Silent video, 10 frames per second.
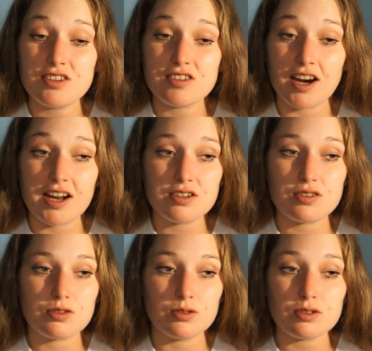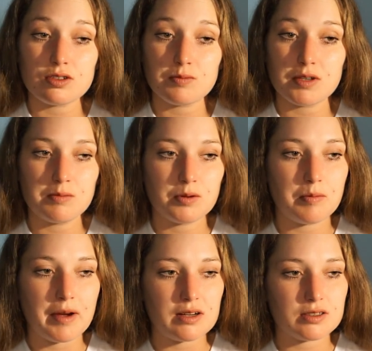tried to talk to people
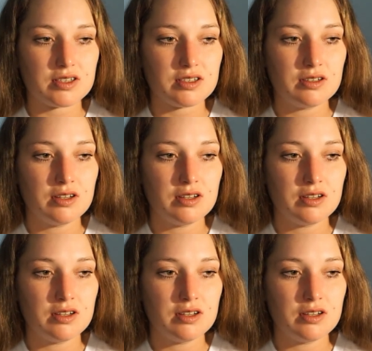about it.